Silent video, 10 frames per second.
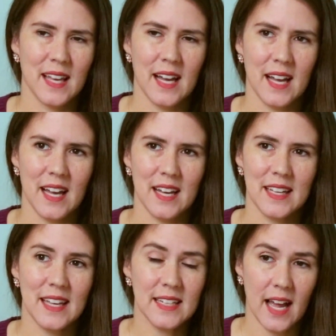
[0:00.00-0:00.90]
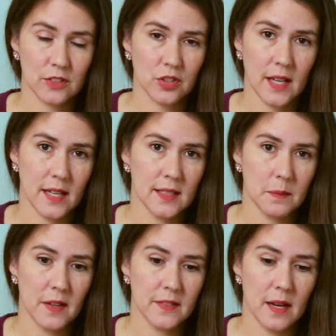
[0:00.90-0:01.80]
and actually I ended
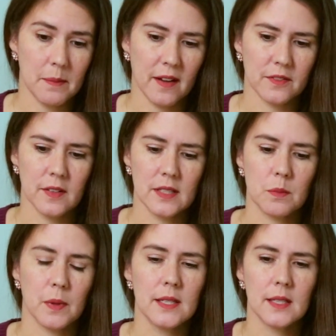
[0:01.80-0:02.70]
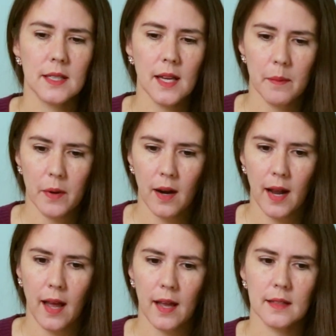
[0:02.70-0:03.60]
up giving up after this, but I did the
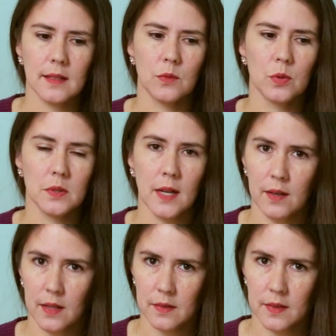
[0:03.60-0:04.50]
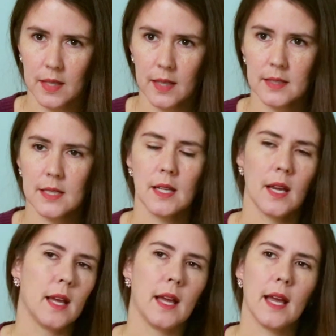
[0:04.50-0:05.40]
MRI and they ruled out other things,
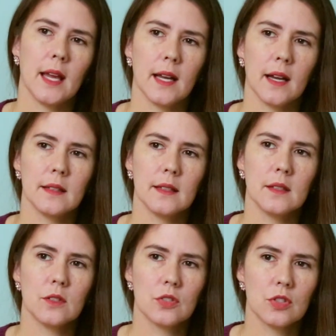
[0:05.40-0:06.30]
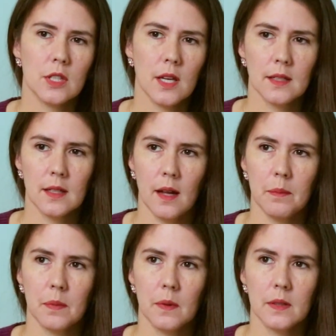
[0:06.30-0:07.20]
and she ended
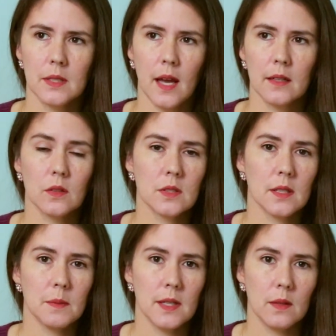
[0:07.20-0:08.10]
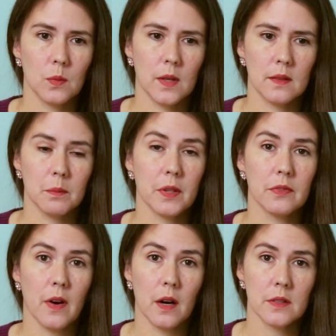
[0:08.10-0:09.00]
up diagnosing me with
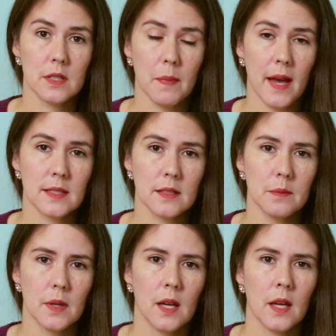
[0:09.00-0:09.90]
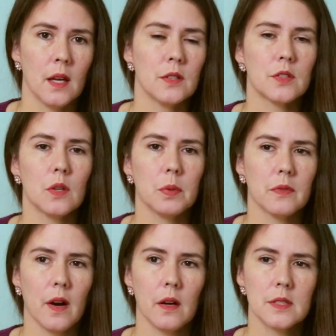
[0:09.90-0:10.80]
blepharospasm. So
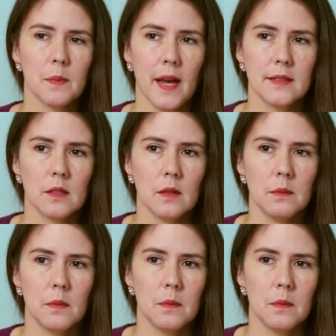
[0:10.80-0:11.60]
blepharospasm